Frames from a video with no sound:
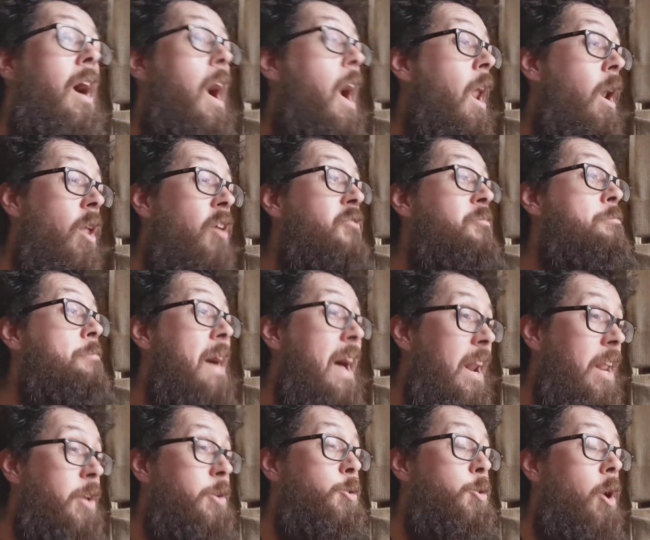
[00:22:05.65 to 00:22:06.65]
I love
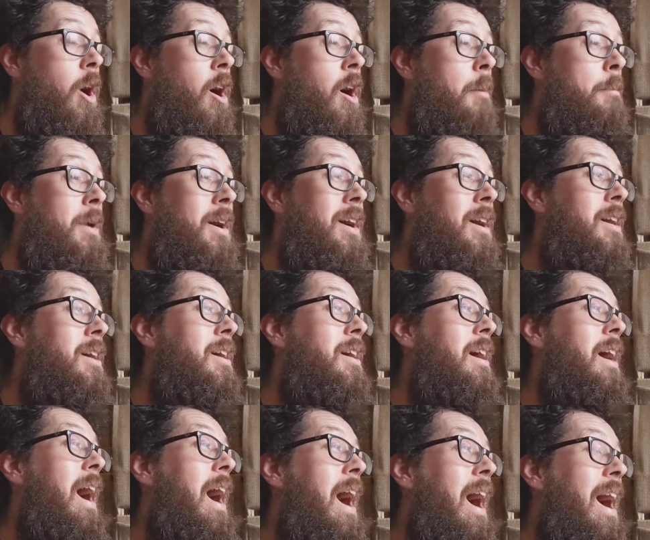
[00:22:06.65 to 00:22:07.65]
melodrama
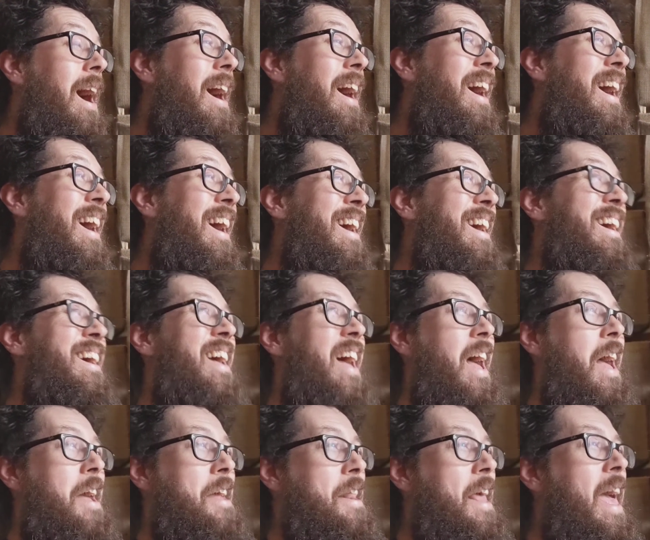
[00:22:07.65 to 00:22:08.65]

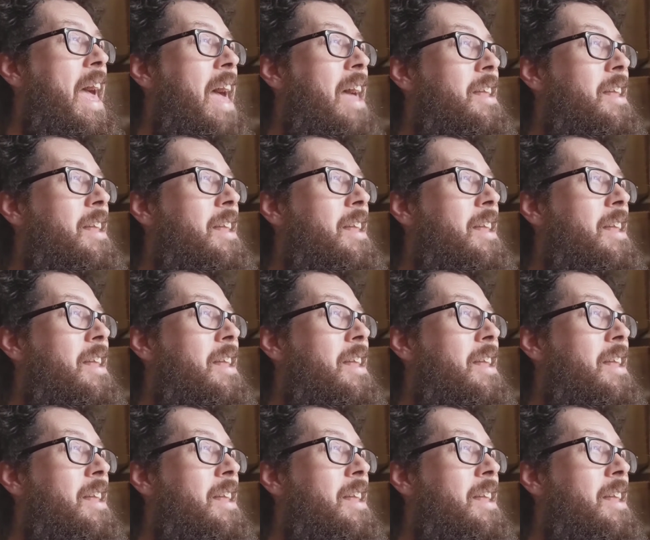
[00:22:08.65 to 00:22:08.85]
and